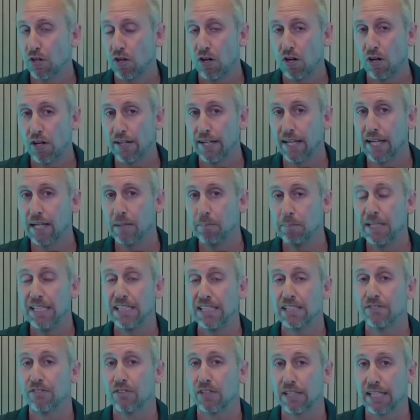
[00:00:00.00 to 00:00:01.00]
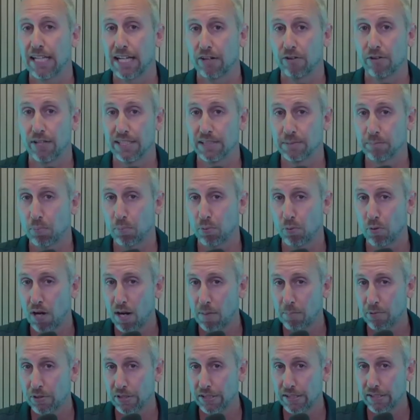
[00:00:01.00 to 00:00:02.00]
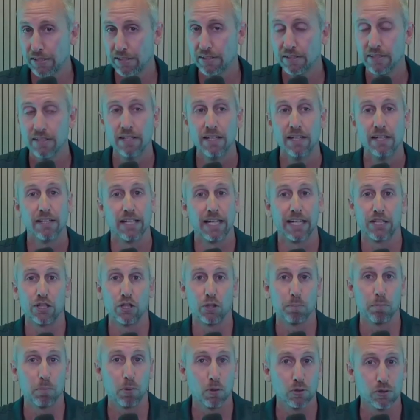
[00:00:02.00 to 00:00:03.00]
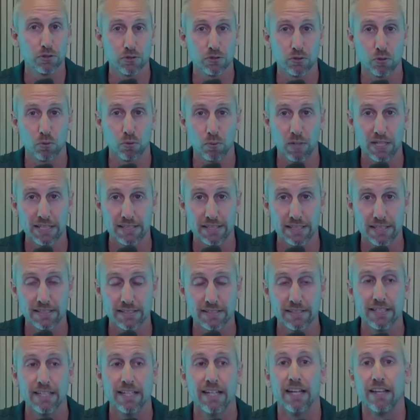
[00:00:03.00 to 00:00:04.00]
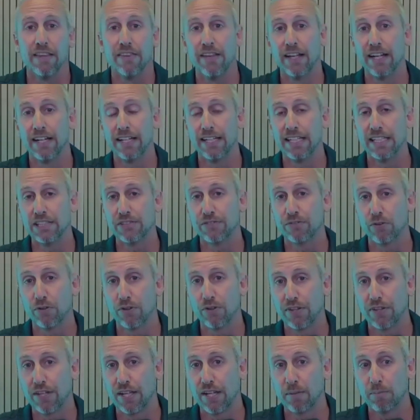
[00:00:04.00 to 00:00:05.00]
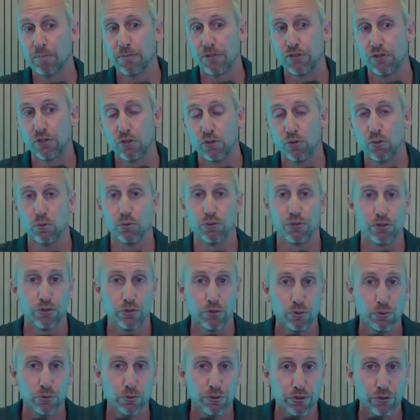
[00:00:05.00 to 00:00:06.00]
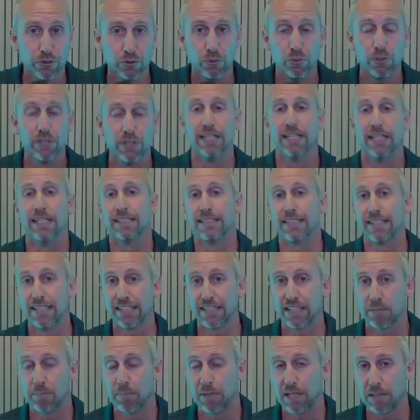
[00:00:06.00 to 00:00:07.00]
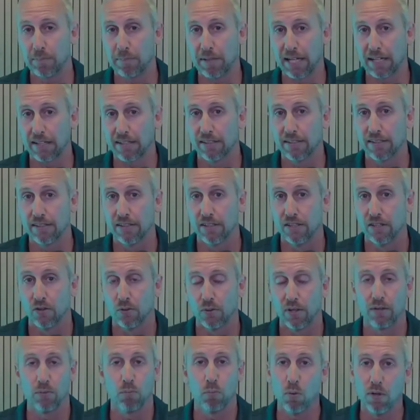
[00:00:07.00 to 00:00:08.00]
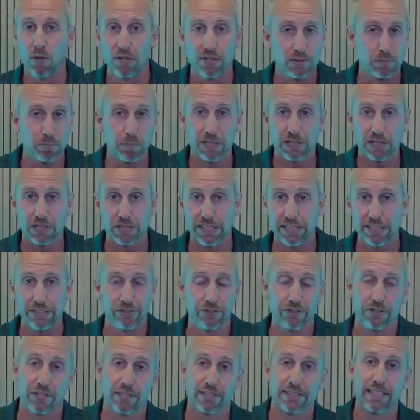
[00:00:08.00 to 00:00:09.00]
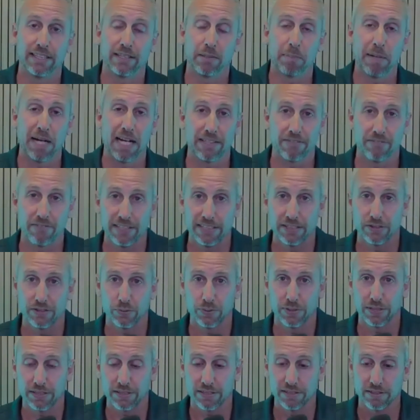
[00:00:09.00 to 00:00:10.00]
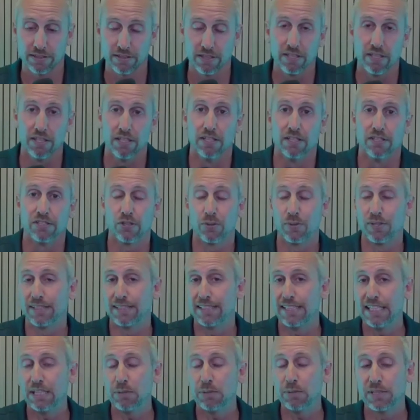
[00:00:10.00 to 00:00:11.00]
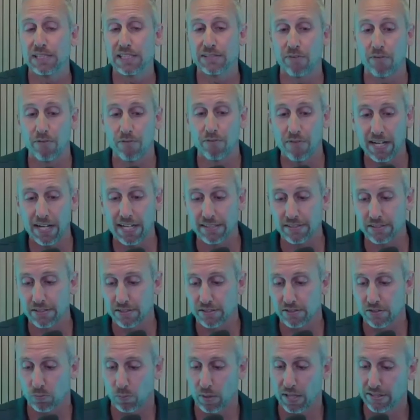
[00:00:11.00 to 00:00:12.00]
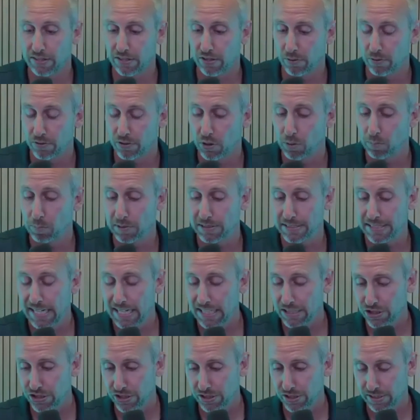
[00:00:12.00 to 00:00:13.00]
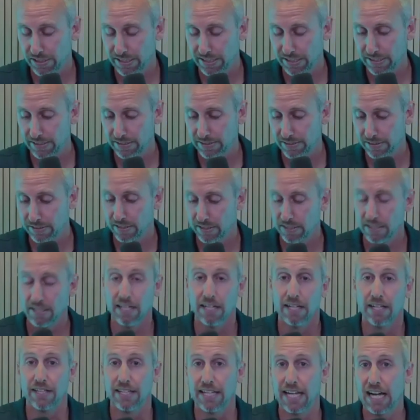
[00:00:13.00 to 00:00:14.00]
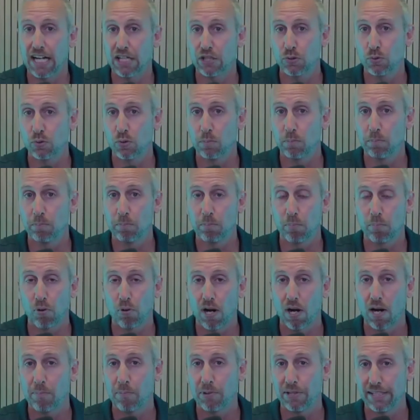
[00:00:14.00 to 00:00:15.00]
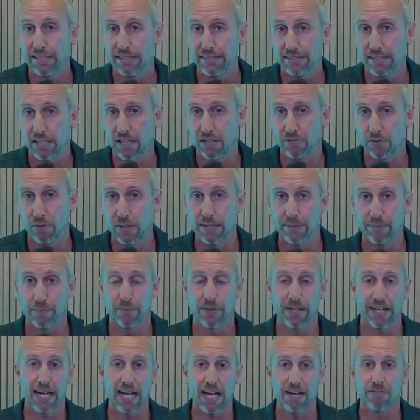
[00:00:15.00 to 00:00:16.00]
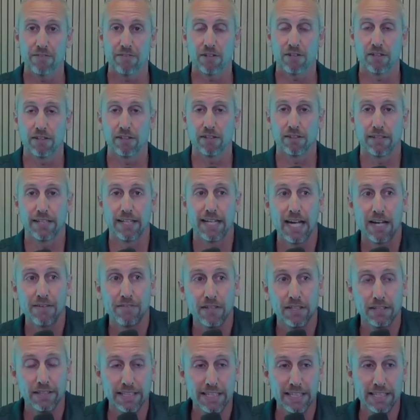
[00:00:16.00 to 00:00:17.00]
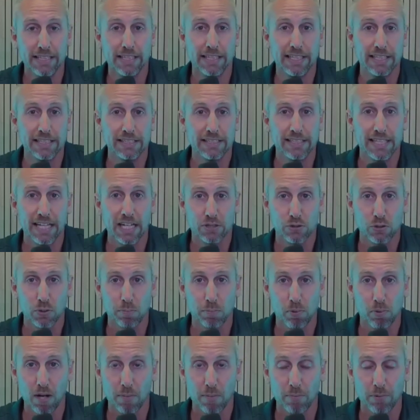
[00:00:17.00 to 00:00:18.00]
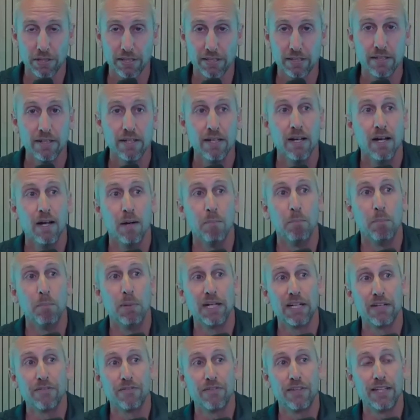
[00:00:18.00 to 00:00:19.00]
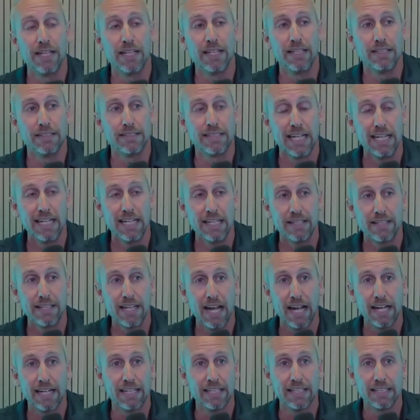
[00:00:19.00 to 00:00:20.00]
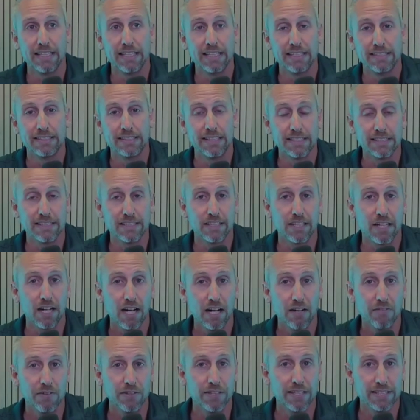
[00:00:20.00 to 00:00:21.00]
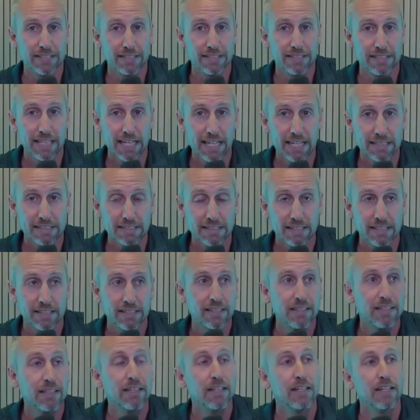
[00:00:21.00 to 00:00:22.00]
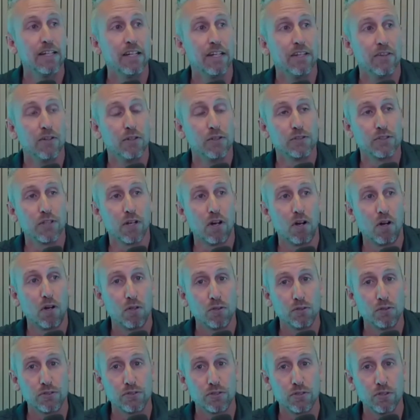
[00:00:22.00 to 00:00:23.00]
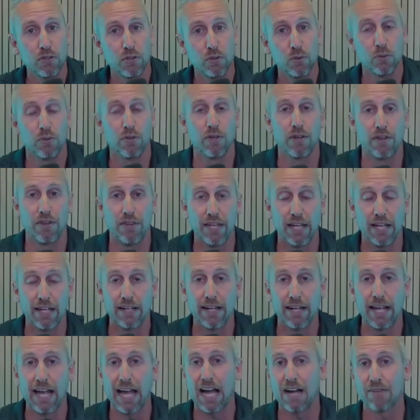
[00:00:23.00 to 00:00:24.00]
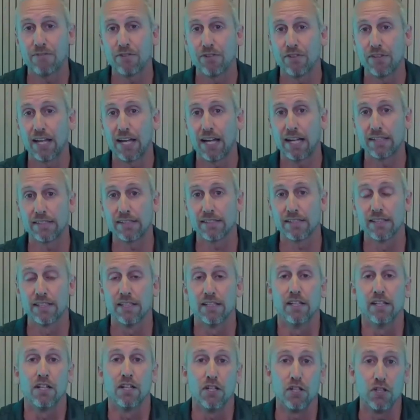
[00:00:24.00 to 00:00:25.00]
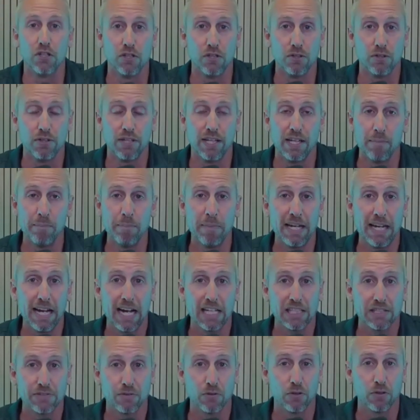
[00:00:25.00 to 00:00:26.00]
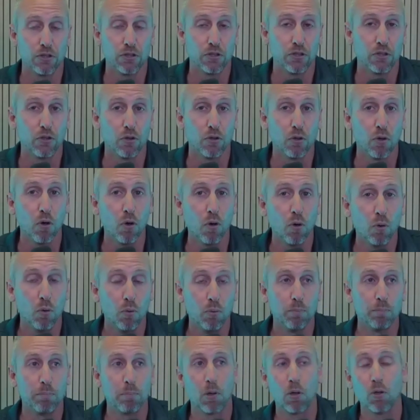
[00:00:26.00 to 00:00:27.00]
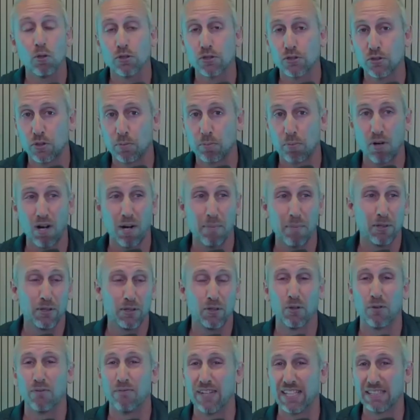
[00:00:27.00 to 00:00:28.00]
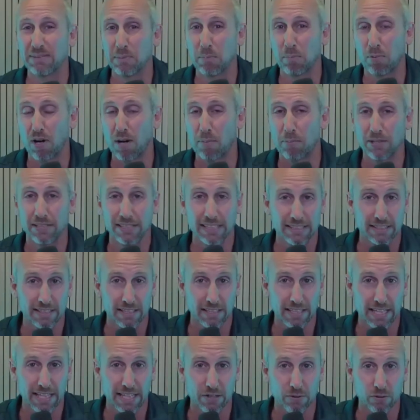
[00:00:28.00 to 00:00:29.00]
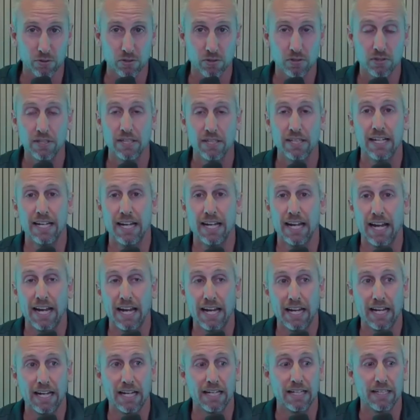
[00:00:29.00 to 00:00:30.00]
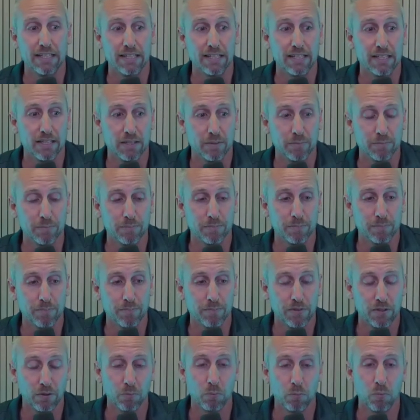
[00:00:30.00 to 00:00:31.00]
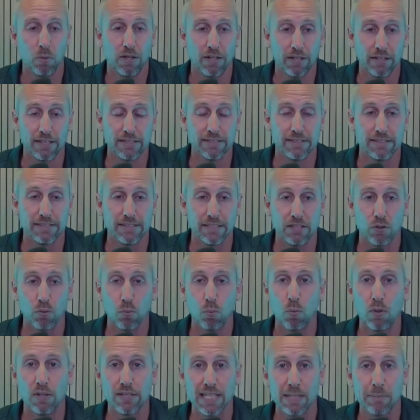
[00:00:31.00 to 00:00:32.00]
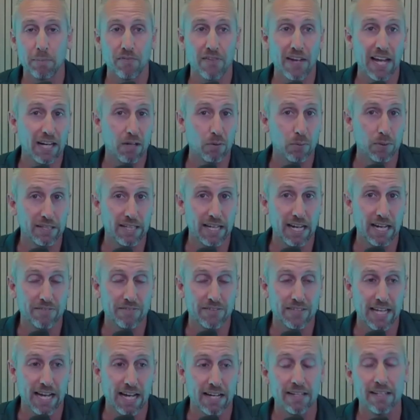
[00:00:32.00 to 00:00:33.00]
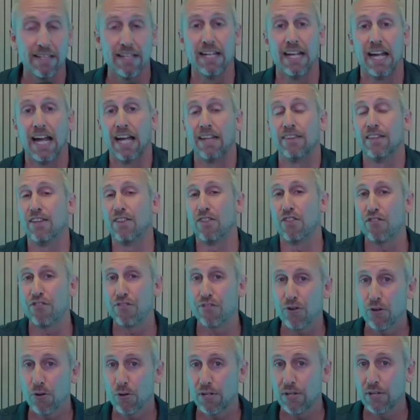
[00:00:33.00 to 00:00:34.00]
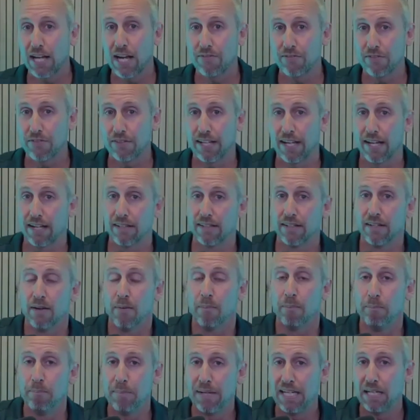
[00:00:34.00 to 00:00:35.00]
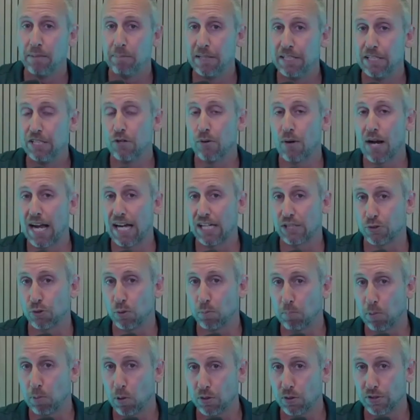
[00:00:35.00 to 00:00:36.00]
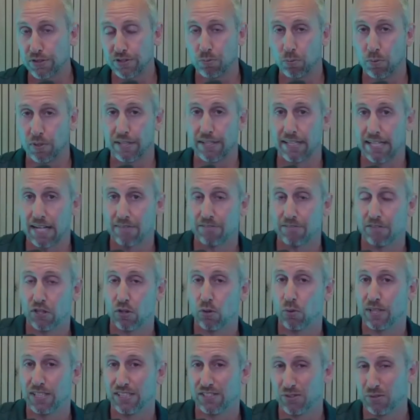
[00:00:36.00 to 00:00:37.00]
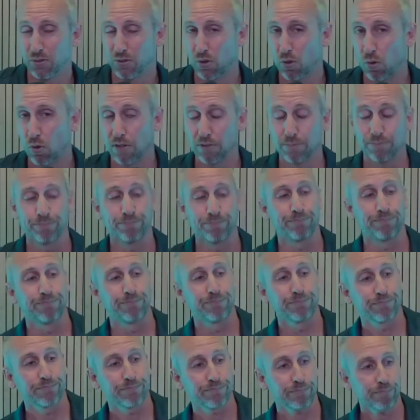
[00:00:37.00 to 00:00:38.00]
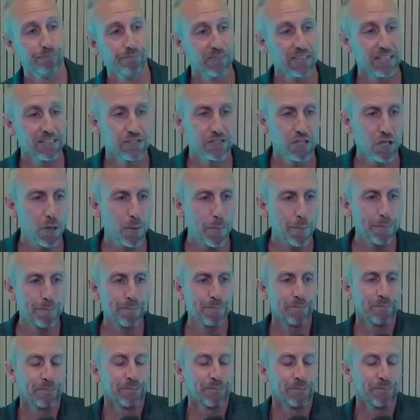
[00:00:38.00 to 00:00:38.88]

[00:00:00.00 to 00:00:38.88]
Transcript: on a piece of collateralized property like your personal residence than it is for them to sue you to get the money back, right? One is much easier. They're going to take the path of least resistance. So in the sequence of events, right, their protection is the actual property itself, right? They have a lien against the actual property, but if they take that and it doesn't cover the debt, there's also then after that, they may ask for your own personal property or investment properties as collateral, and they'll want to consider what type of equity you have in that. And then third after that, maybe your actual person, where they'd have to go against you in court. So